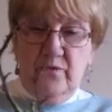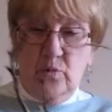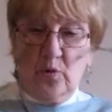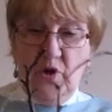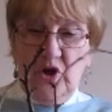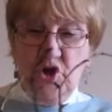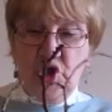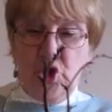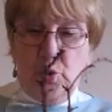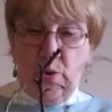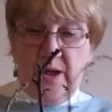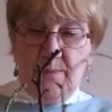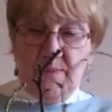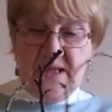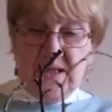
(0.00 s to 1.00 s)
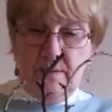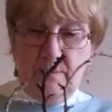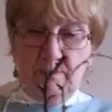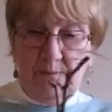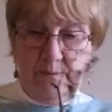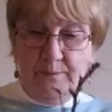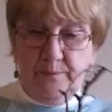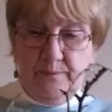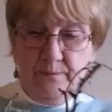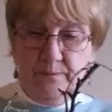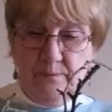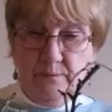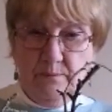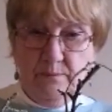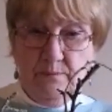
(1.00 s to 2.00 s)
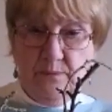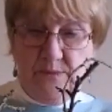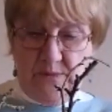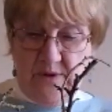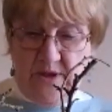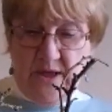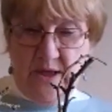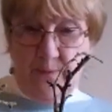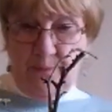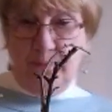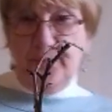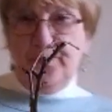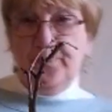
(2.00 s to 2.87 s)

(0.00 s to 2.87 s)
for your tulips. Okay.